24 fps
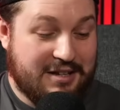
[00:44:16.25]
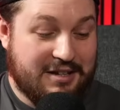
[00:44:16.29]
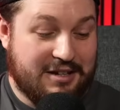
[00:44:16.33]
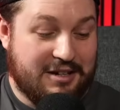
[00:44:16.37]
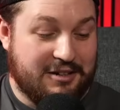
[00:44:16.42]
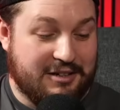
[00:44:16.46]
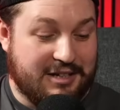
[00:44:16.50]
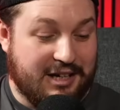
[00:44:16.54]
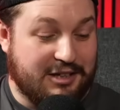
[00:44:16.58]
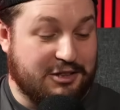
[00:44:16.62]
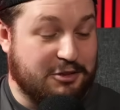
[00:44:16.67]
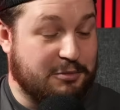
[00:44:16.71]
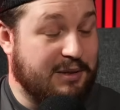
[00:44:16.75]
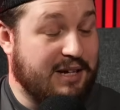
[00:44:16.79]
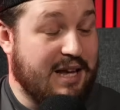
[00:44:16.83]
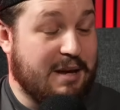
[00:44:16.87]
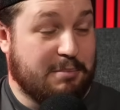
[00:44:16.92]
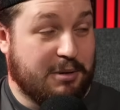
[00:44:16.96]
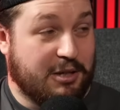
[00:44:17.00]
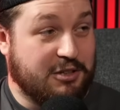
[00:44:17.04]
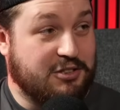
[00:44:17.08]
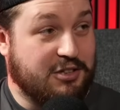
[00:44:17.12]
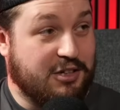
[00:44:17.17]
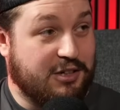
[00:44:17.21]
Okay, so we get
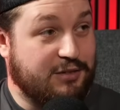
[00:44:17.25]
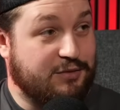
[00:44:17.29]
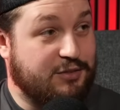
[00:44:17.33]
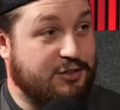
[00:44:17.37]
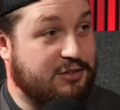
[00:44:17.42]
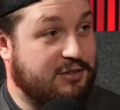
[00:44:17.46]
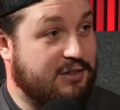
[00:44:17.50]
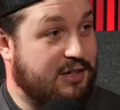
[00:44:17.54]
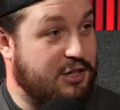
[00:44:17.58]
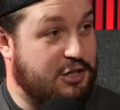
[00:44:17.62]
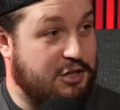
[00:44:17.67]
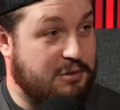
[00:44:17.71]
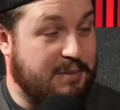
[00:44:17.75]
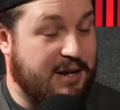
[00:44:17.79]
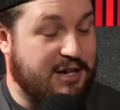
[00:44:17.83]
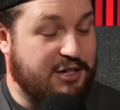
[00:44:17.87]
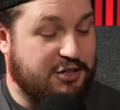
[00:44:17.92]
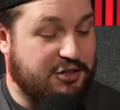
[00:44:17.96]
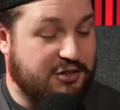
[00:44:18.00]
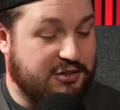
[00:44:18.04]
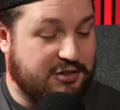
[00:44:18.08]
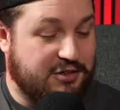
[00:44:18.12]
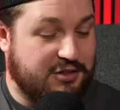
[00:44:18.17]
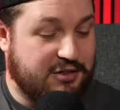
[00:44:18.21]
blood tithes, as you
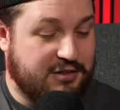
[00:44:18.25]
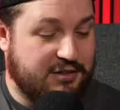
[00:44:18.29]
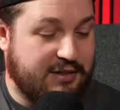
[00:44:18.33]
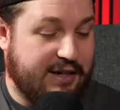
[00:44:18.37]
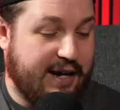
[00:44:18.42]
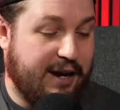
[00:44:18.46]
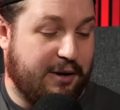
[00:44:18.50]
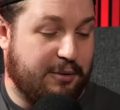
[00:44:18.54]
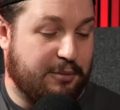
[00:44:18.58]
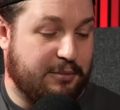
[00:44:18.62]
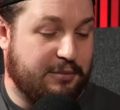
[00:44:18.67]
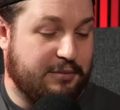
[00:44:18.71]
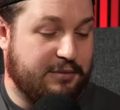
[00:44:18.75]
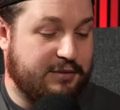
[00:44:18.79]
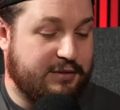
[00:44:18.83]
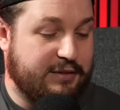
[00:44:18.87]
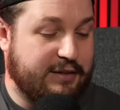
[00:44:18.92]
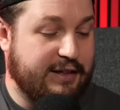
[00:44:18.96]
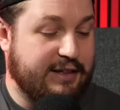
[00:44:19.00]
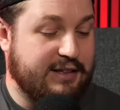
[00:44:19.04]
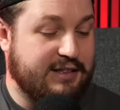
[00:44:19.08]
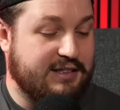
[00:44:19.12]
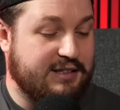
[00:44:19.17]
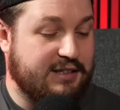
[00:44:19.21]
mentioned. Now,
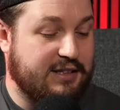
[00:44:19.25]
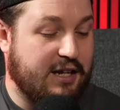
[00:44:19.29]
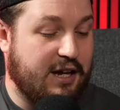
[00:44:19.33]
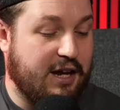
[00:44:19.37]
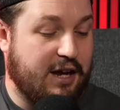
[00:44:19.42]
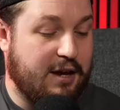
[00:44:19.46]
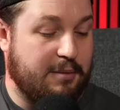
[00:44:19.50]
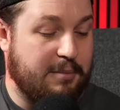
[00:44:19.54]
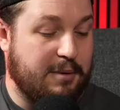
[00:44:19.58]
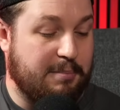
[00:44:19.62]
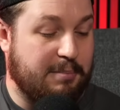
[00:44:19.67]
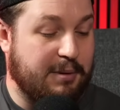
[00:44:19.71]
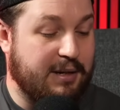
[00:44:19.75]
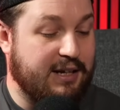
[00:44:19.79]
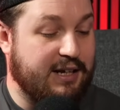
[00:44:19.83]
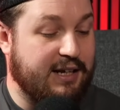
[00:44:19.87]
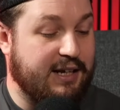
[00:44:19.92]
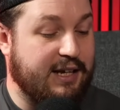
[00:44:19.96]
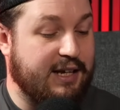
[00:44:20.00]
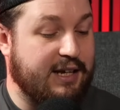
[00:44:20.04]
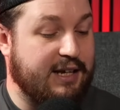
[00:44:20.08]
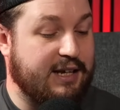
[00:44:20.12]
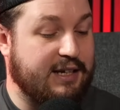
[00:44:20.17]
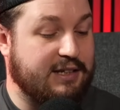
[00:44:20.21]
this
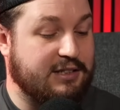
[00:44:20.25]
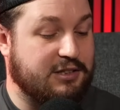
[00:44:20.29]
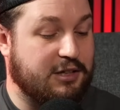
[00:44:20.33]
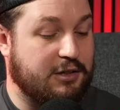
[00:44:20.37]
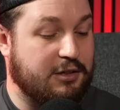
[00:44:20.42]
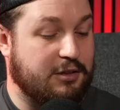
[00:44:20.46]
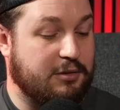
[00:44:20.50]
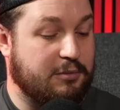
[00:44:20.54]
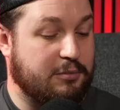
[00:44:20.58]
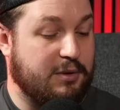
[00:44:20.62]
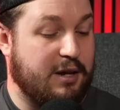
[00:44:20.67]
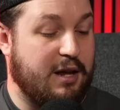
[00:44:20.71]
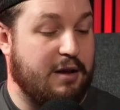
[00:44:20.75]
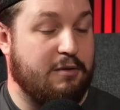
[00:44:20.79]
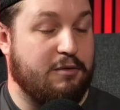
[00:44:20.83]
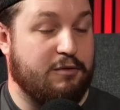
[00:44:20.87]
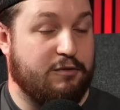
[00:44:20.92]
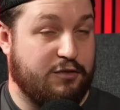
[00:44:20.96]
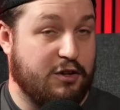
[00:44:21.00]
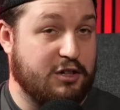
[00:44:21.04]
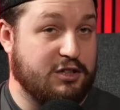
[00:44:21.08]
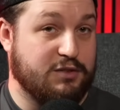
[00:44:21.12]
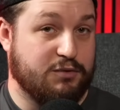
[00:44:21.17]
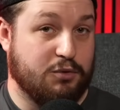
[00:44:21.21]
ability is going to,
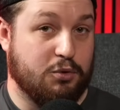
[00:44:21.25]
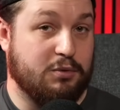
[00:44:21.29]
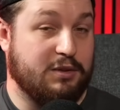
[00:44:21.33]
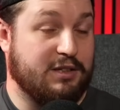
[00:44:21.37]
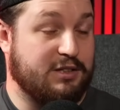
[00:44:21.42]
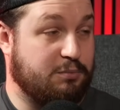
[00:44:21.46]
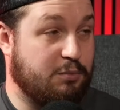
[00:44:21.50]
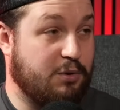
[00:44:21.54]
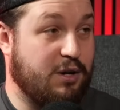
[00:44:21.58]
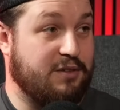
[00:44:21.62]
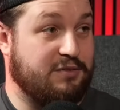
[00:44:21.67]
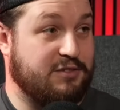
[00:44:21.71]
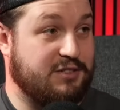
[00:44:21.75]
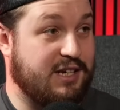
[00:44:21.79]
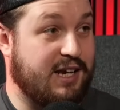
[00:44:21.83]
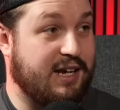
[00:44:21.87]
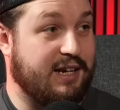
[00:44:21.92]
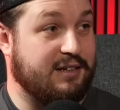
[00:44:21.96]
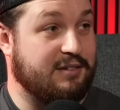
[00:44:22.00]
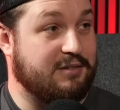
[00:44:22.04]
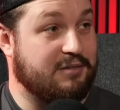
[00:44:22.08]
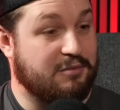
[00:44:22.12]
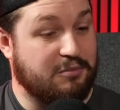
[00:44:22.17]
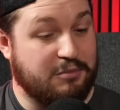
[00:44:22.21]
first of all, it's worth
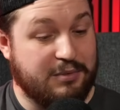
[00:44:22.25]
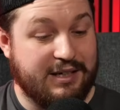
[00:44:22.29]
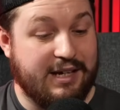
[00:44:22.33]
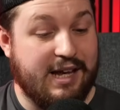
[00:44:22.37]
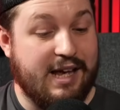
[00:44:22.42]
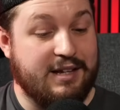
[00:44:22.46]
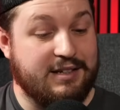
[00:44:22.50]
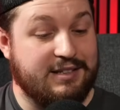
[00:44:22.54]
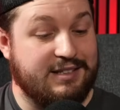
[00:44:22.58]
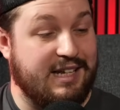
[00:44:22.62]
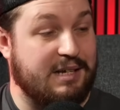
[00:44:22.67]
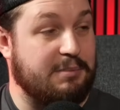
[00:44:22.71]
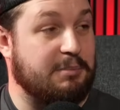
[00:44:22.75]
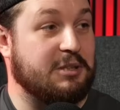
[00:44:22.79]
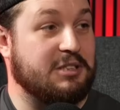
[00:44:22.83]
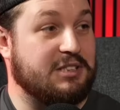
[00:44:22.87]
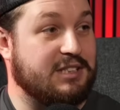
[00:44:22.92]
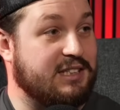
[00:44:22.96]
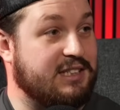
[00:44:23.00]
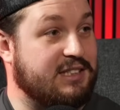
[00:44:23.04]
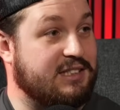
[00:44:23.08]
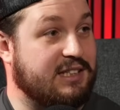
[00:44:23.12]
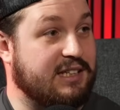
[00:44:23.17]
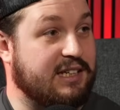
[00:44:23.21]
saying we get demons in
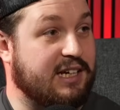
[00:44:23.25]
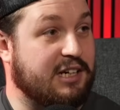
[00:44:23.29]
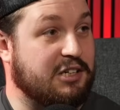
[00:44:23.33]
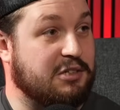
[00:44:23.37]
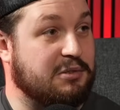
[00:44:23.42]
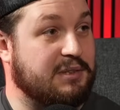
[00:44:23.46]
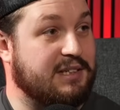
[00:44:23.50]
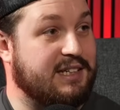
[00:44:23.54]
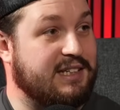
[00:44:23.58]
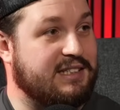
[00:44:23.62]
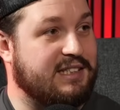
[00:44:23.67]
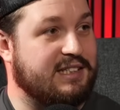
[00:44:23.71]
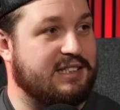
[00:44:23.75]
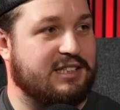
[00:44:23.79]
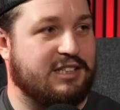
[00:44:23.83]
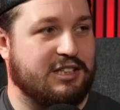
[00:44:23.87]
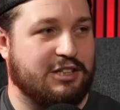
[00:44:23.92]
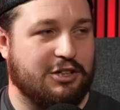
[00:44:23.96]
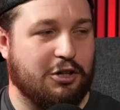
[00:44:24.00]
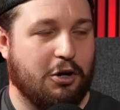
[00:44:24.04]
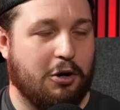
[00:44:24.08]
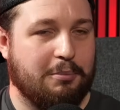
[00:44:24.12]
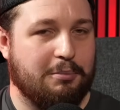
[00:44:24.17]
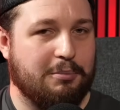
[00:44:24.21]
this detachment. This is the
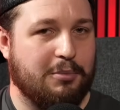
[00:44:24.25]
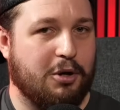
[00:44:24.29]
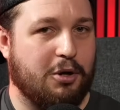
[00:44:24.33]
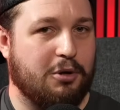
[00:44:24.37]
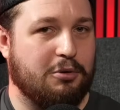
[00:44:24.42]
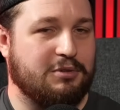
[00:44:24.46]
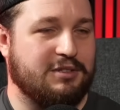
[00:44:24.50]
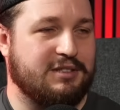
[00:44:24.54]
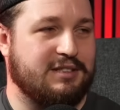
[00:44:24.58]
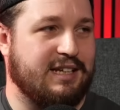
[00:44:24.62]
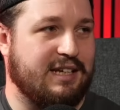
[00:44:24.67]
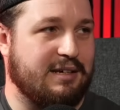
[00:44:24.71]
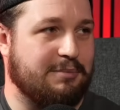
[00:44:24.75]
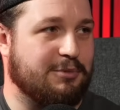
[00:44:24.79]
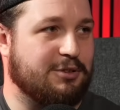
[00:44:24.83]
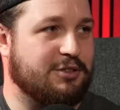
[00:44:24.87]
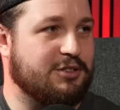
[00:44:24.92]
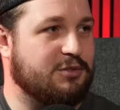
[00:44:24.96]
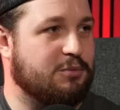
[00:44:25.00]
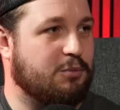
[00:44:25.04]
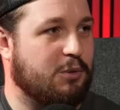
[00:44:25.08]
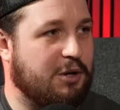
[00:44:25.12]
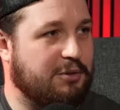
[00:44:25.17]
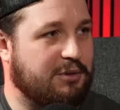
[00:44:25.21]
combo
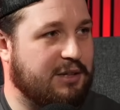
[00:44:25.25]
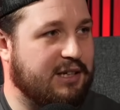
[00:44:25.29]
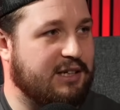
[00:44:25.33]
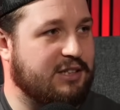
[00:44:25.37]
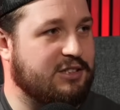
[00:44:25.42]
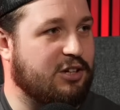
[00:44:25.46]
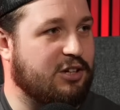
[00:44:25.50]
demons World Eaters